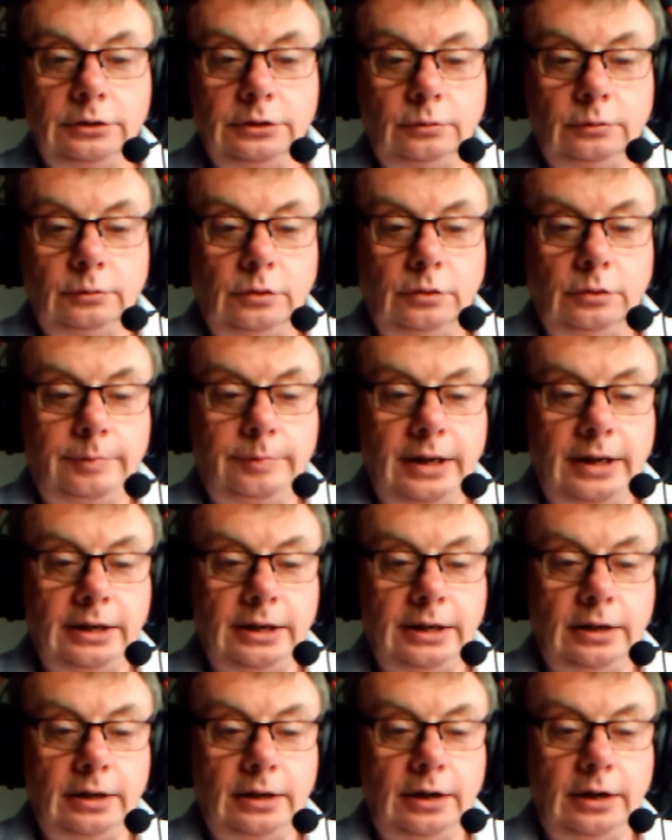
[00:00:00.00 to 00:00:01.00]
So we go
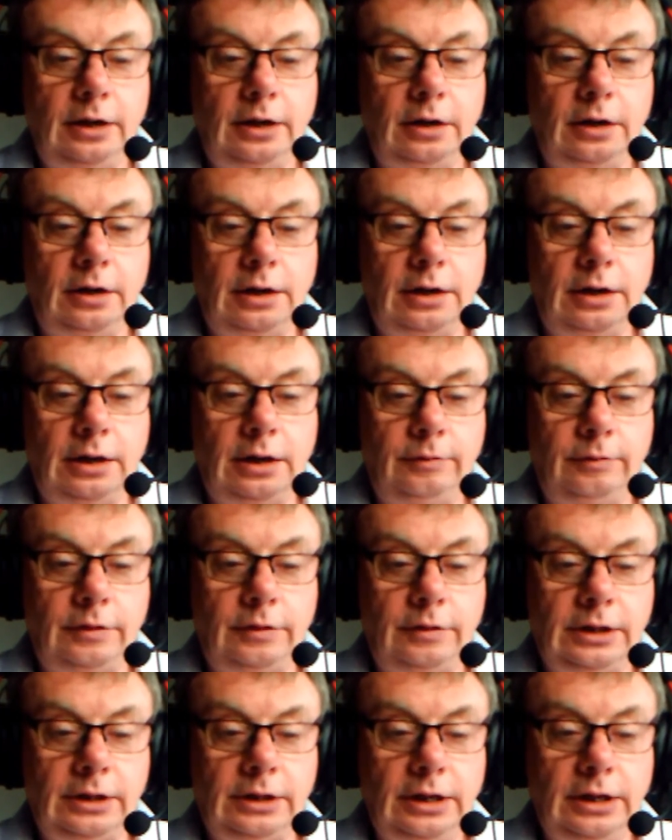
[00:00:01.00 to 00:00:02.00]
back in here and we've
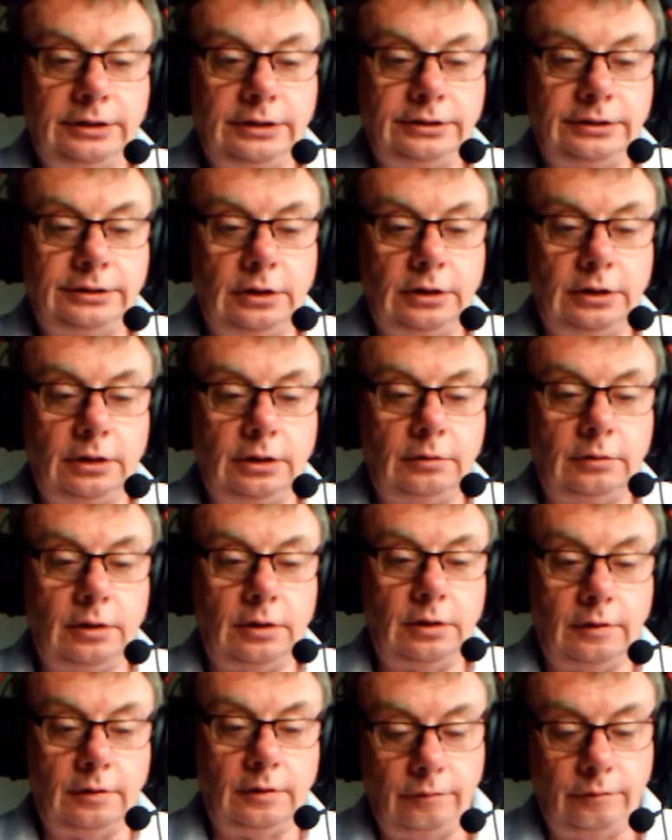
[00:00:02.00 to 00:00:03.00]
got a case now
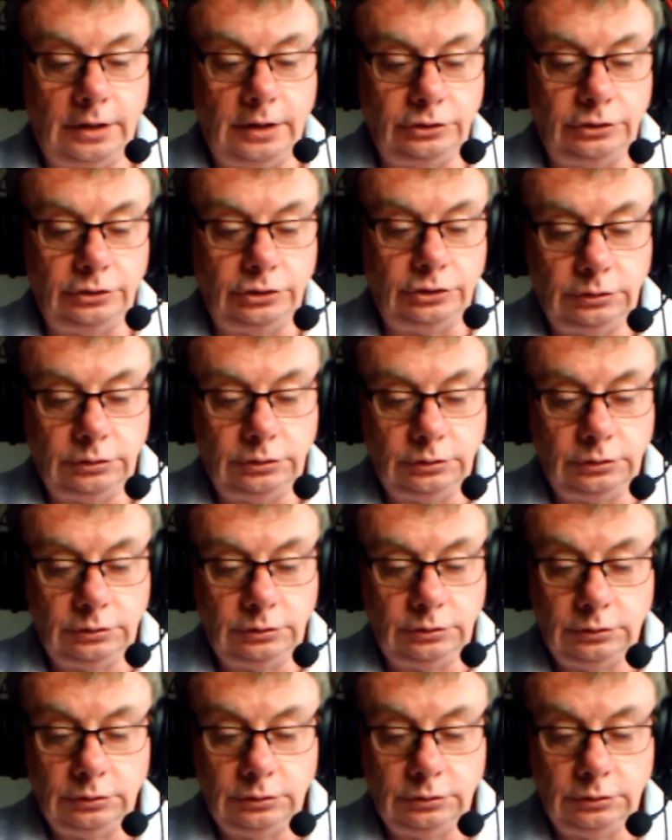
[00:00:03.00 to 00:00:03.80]
of reg_user.